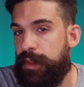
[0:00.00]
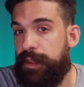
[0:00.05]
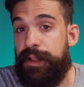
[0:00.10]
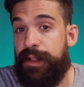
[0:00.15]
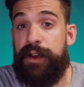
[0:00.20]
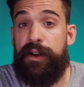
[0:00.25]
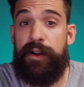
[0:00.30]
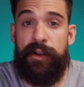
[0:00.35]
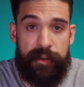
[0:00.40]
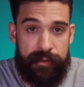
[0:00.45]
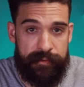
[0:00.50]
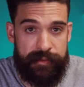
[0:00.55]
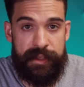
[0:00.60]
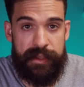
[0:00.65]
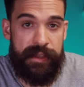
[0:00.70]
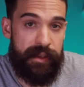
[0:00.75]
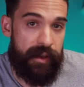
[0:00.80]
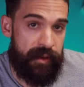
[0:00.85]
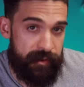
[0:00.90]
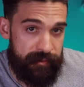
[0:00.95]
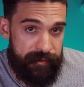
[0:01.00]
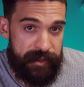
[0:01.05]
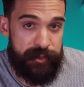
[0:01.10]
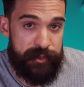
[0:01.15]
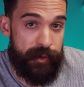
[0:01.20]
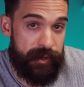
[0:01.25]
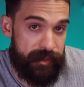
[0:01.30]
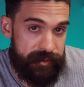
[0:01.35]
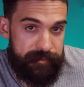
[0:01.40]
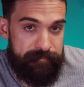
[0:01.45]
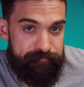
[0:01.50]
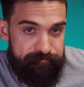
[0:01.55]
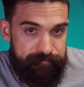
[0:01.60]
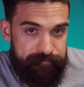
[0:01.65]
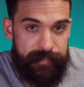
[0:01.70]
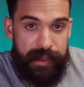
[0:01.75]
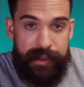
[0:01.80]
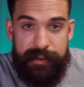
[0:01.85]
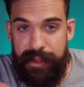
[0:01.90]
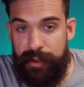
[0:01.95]
Now all of the other visuals
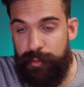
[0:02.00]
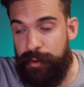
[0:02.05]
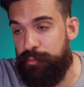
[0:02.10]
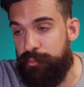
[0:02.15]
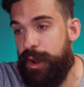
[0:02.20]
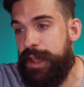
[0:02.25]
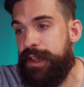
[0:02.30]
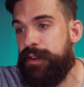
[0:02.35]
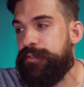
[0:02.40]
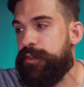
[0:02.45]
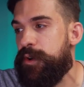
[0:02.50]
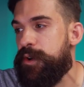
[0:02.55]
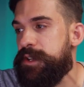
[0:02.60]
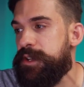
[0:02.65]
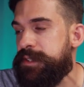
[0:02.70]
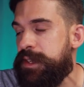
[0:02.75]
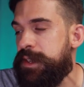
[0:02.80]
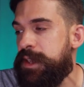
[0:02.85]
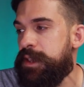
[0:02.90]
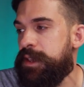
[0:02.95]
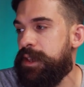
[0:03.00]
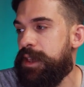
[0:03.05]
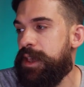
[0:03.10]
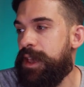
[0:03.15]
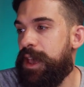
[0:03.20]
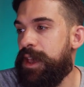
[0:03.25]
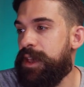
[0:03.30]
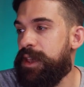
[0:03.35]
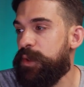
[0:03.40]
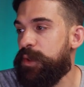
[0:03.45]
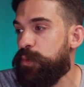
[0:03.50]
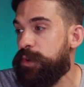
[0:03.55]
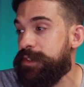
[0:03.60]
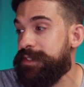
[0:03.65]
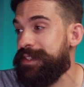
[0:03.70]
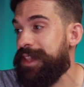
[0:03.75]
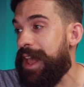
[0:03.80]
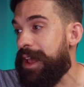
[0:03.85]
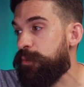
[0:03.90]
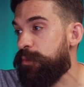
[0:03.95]
and they will break of course. And
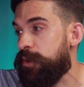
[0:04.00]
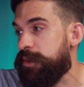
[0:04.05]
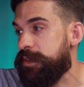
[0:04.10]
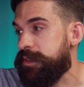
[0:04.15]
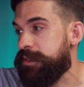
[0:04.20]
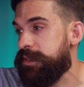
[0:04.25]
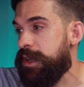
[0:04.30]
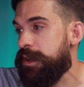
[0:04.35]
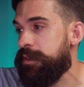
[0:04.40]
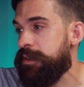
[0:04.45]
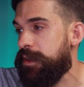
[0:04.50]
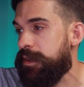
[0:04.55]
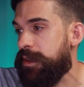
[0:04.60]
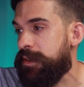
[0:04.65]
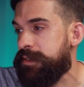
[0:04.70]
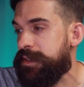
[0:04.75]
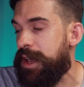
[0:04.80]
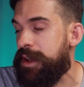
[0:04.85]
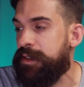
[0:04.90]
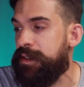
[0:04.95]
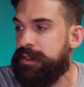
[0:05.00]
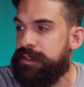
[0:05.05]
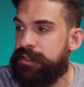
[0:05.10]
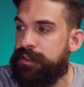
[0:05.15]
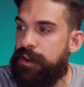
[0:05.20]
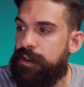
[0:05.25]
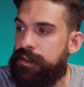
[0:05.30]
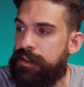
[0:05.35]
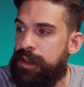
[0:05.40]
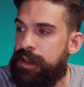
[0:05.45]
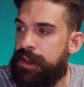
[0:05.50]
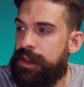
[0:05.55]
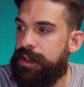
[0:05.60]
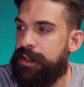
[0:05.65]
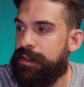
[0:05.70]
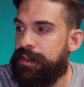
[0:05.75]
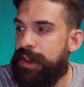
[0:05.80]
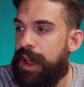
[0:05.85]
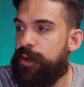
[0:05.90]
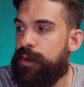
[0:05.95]
once that one is done, is, uh, is gone,
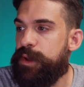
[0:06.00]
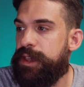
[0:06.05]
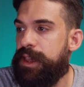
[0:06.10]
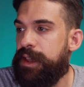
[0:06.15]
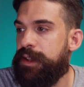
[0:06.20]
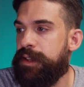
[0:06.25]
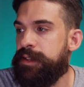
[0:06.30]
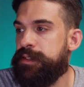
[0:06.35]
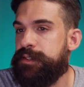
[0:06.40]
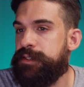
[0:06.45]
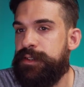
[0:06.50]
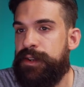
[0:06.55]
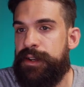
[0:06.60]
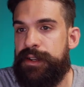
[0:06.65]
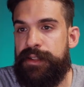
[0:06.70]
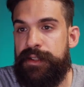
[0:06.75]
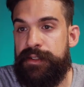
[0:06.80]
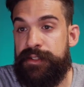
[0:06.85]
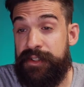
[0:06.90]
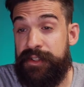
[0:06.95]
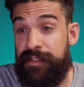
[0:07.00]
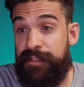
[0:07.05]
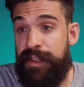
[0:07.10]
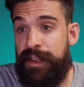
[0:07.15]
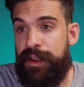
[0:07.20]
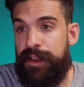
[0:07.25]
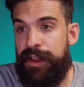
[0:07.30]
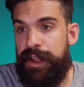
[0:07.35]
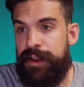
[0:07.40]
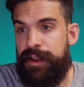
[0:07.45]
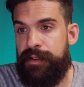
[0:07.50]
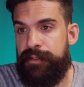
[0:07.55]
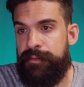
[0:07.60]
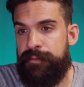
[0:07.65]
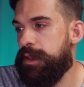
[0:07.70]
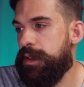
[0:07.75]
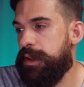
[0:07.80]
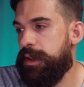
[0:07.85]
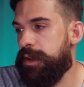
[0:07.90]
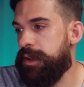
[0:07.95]
now we can insert the Charticulator
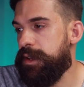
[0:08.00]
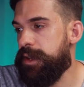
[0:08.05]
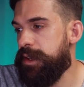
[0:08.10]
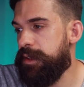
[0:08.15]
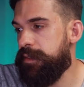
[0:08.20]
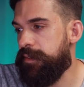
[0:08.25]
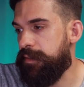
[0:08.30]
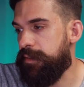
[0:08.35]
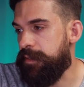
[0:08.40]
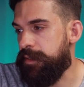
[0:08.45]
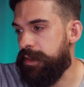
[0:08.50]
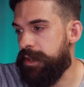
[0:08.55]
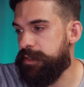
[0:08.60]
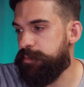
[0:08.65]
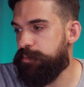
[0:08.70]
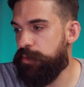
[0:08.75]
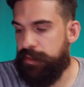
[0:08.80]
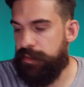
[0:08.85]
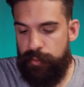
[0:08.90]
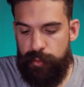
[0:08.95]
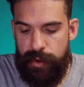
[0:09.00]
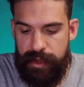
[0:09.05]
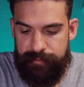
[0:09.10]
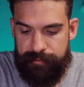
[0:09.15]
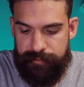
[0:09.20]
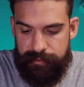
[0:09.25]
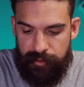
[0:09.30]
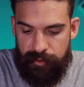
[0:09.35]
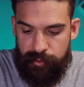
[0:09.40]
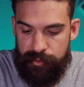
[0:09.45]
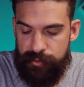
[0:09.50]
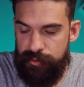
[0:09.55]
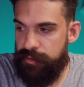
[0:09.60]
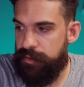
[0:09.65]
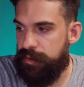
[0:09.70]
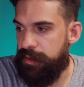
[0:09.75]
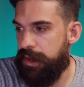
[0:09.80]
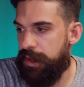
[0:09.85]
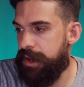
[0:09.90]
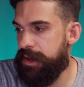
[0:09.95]
and let's put the width to
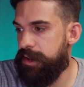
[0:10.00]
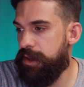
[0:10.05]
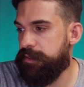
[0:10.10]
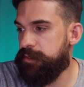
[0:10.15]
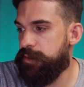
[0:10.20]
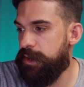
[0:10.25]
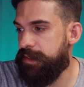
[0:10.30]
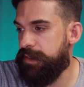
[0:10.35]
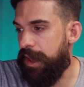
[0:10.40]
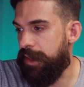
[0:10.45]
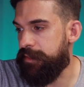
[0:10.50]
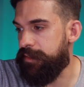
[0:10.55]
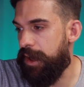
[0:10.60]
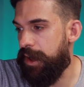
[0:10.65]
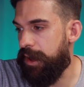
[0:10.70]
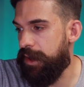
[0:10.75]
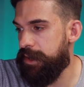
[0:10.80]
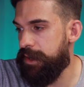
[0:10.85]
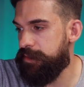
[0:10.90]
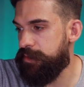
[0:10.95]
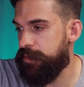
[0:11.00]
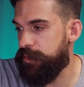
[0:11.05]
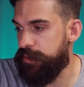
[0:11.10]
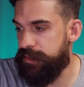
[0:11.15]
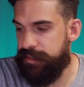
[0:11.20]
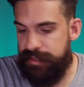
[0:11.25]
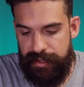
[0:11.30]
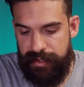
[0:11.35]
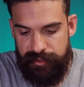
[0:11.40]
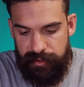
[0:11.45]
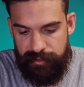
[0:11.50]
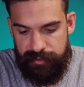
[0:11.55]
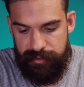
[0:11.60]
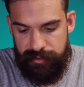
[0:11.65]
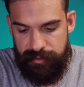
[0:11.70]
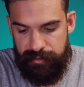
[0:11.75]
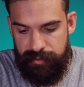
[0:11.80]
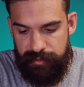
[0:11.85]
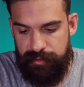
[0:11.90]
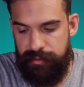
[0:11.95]
900 and the height to
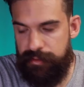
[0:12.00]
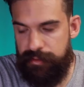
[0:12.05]
600.